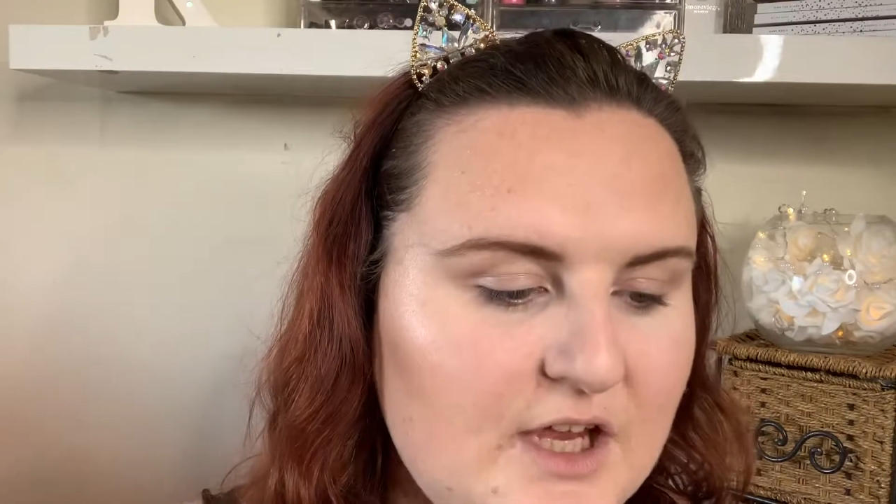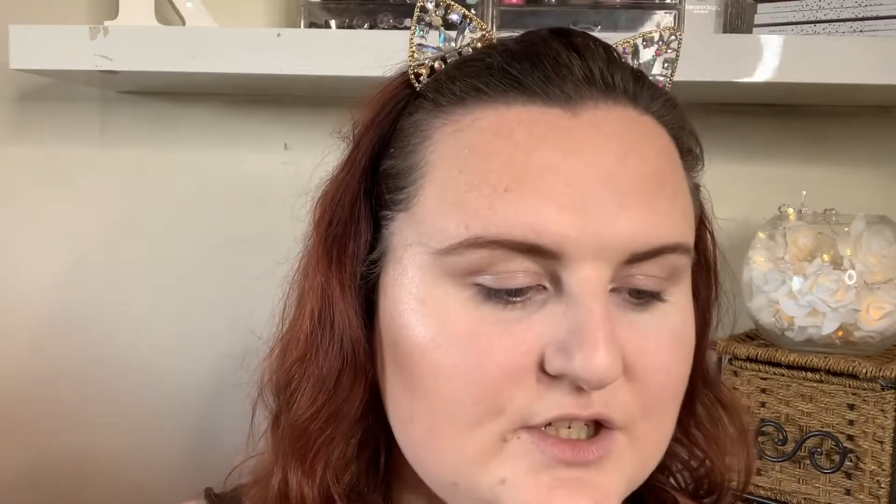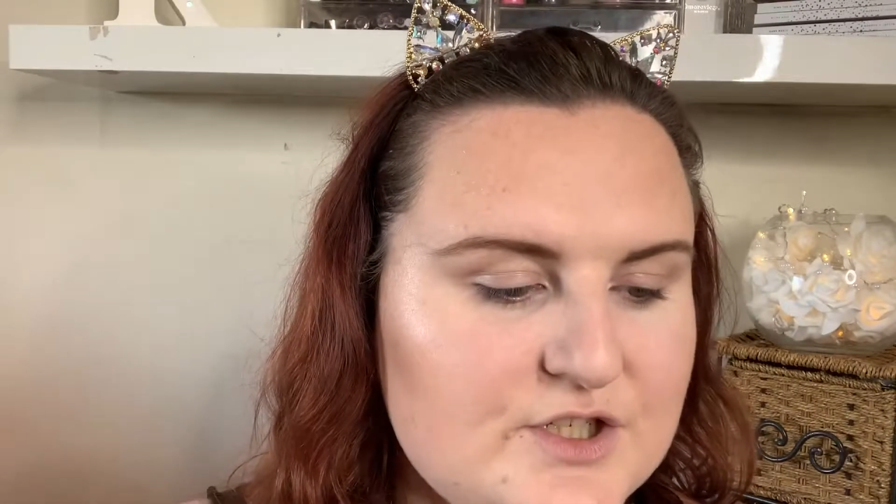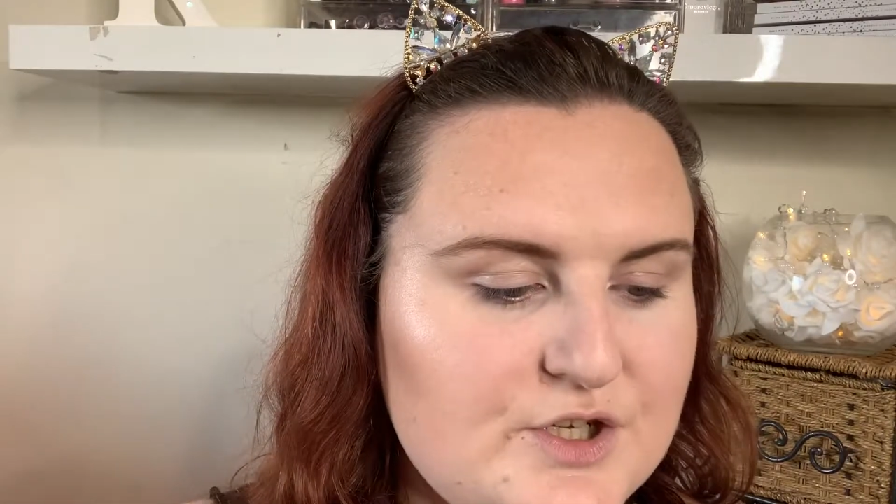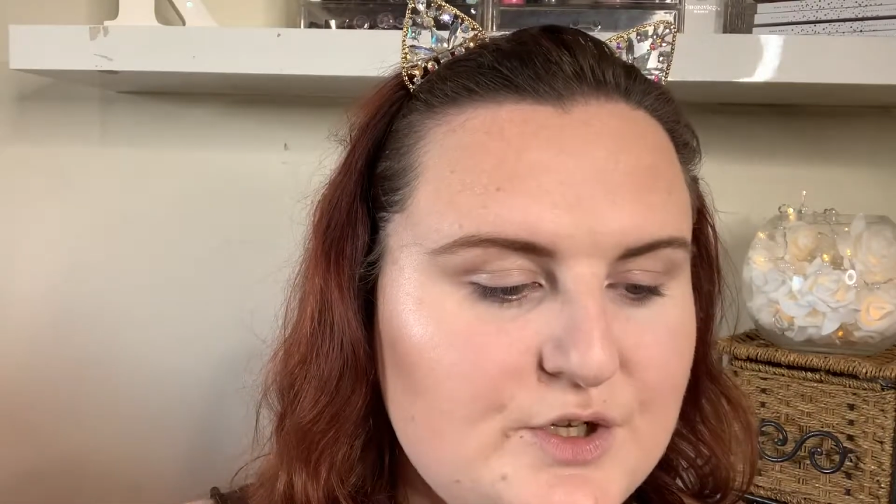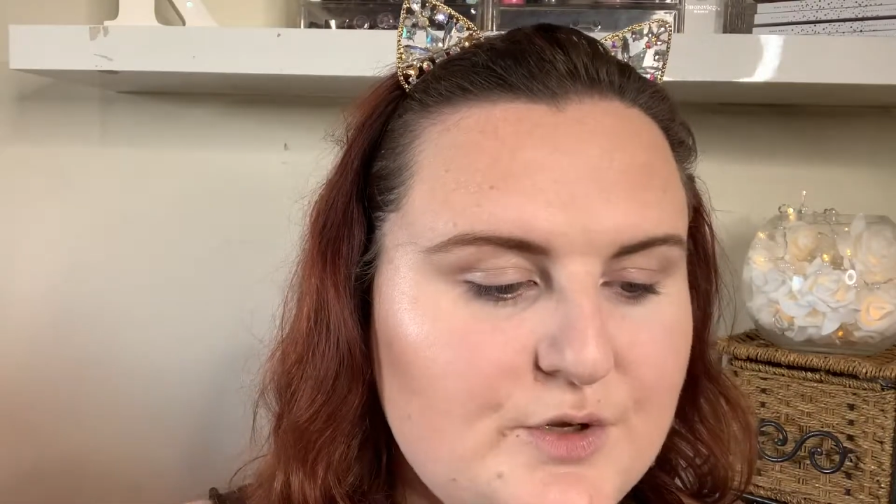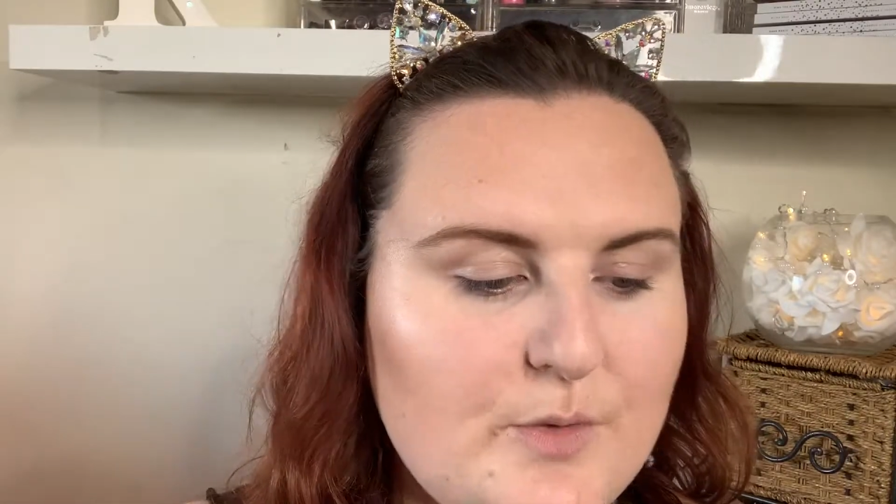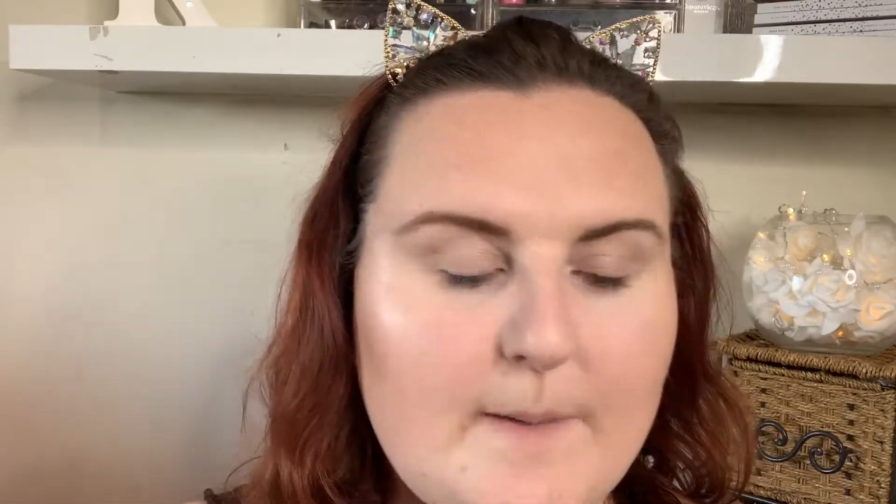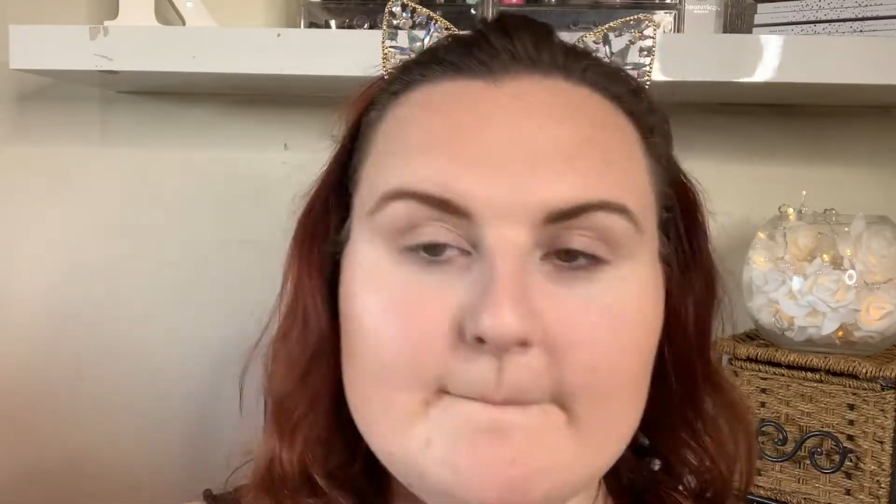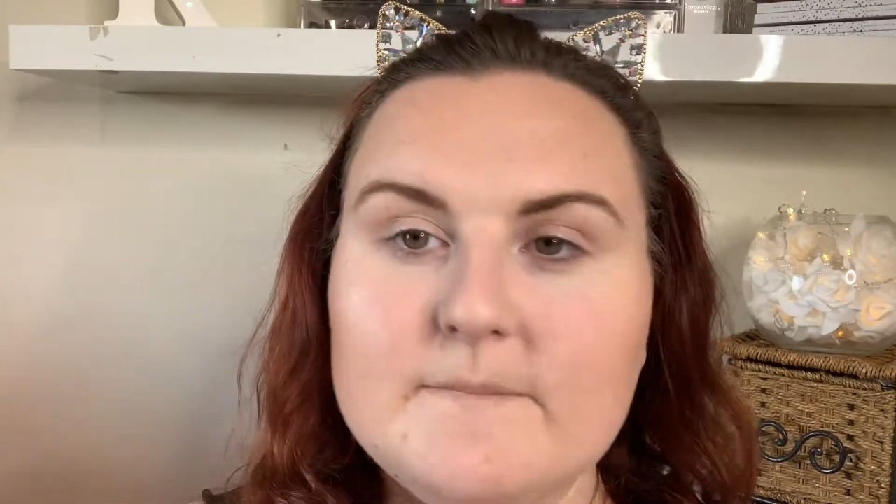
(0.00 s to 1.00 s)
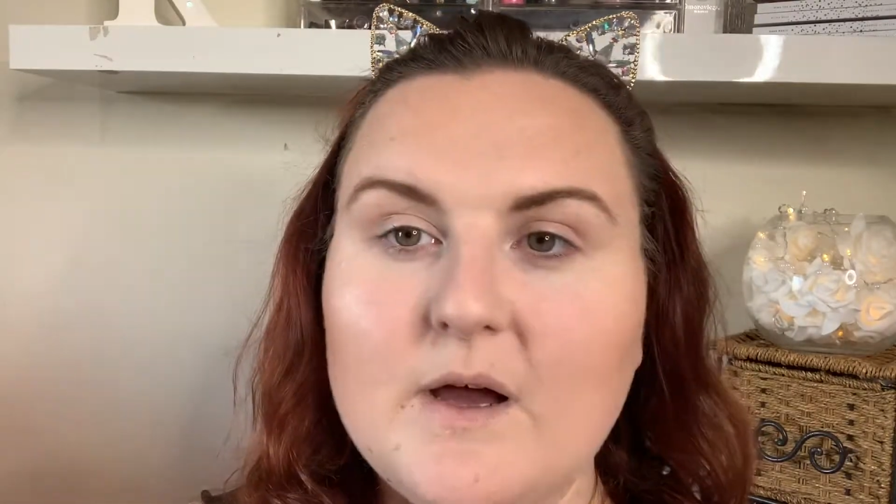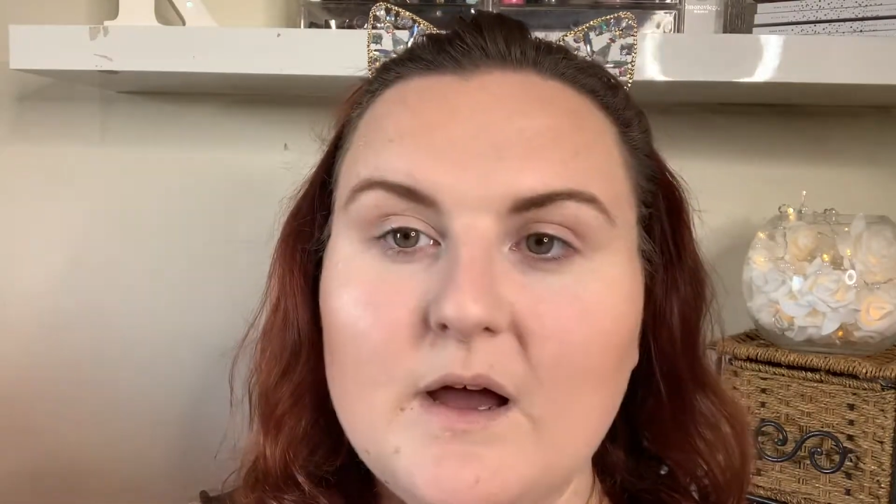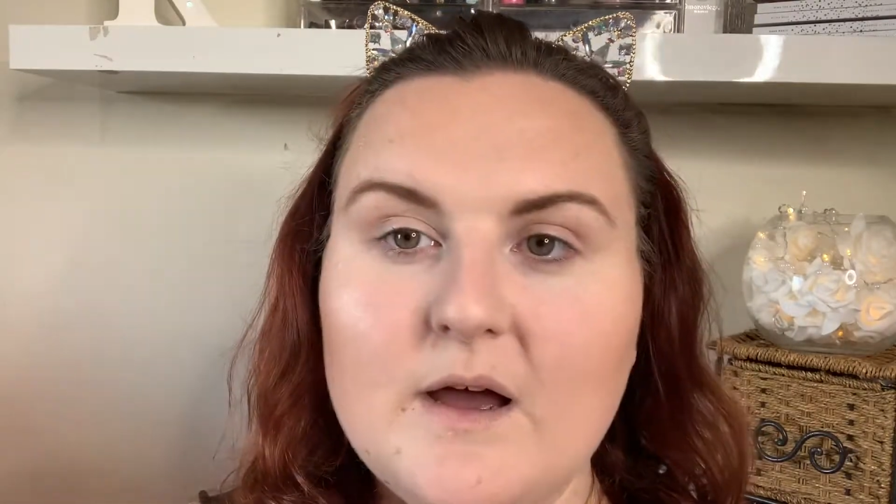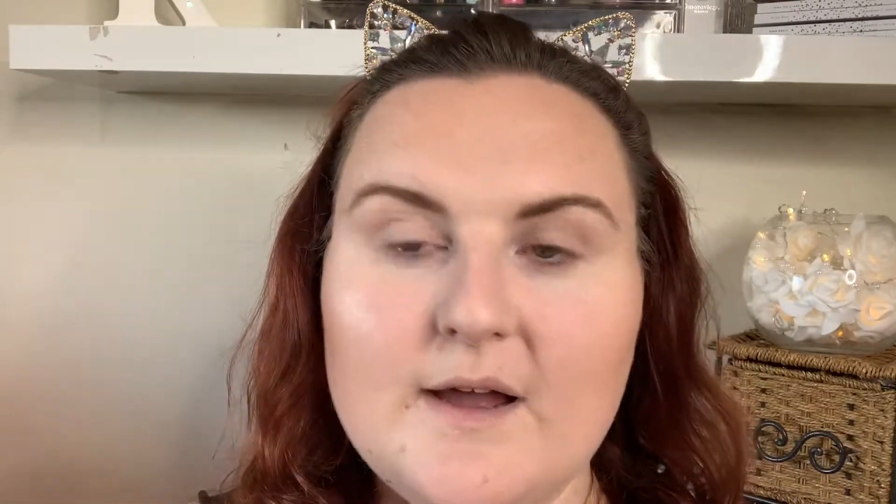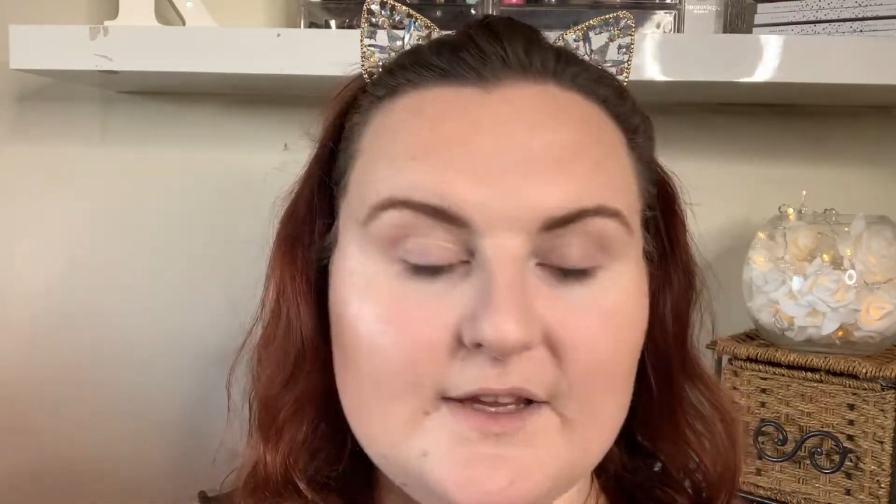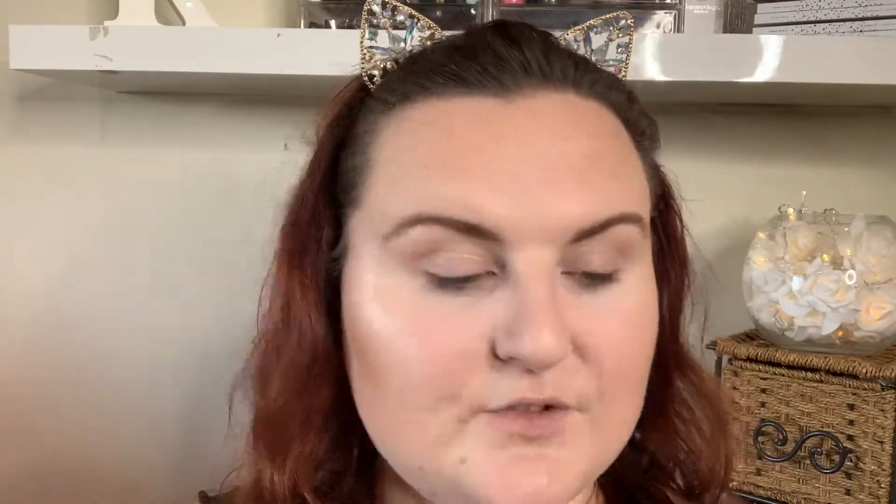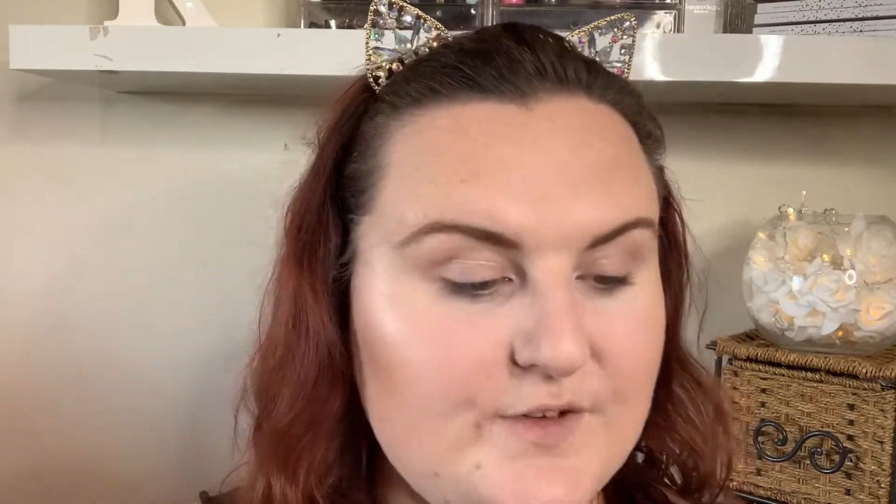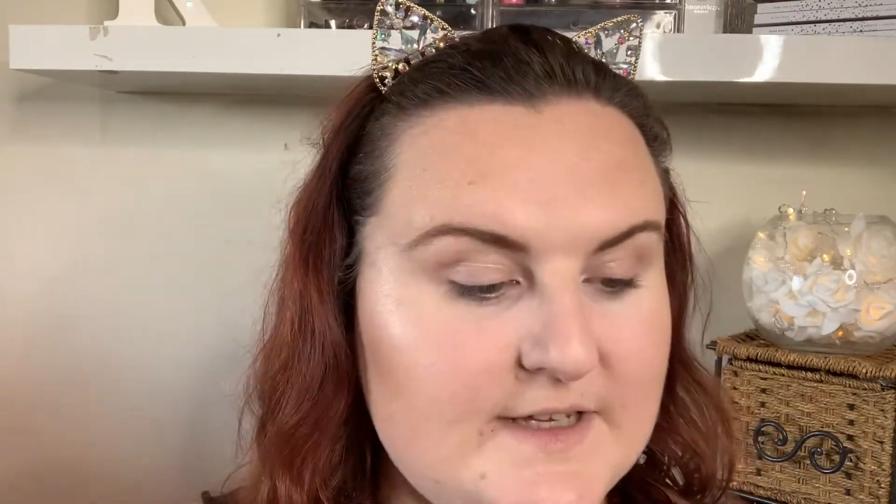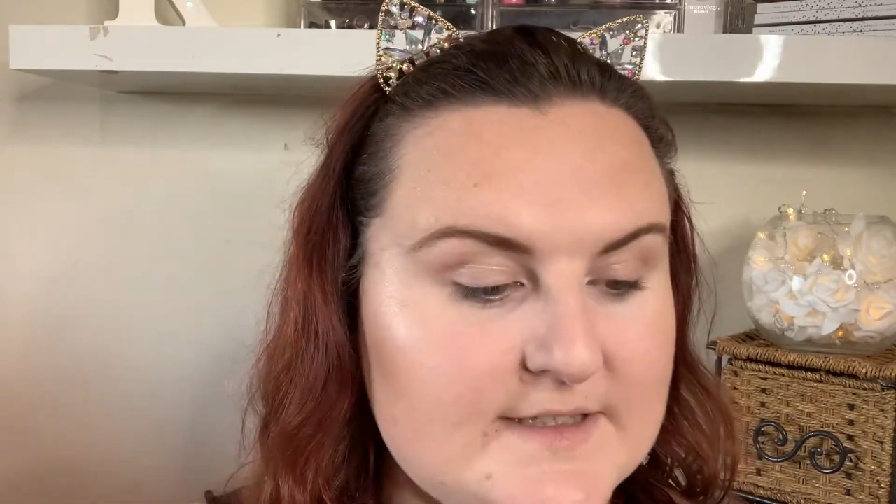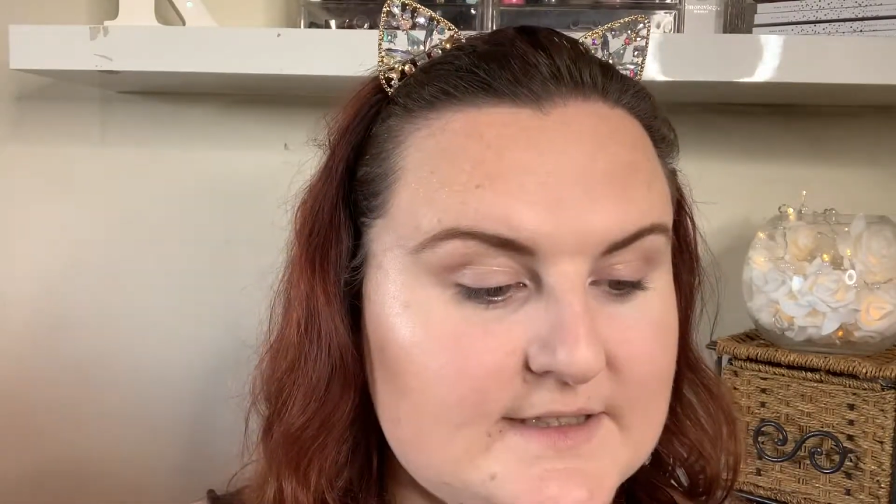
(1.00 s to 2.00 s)
to my
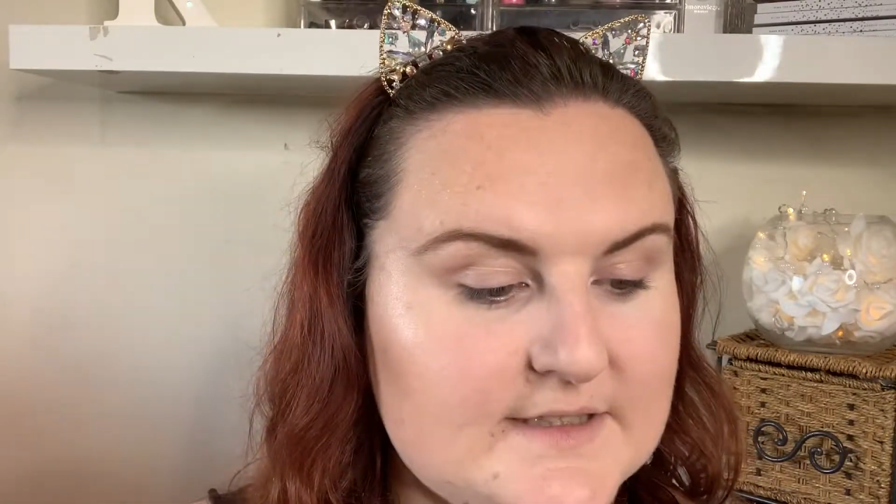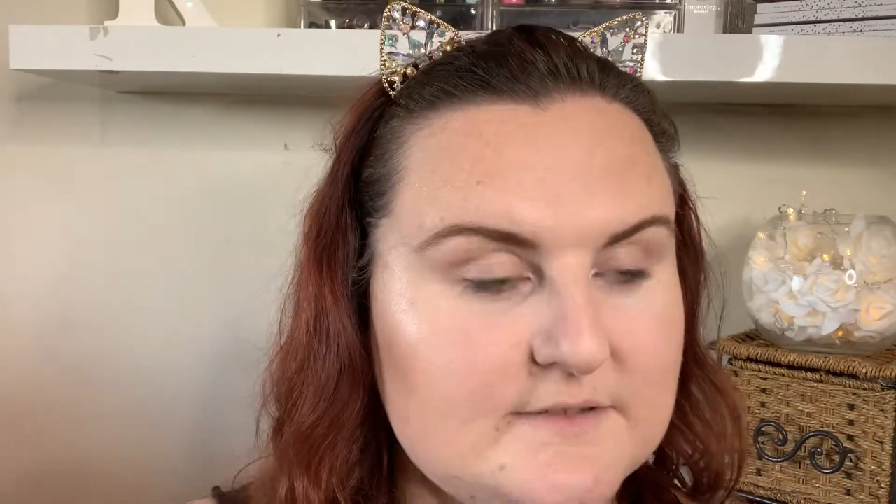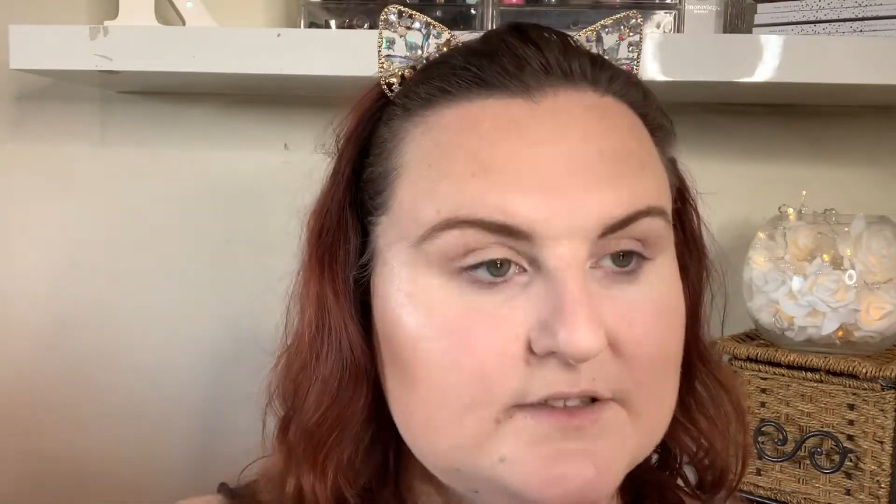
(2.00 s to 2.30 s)
crease,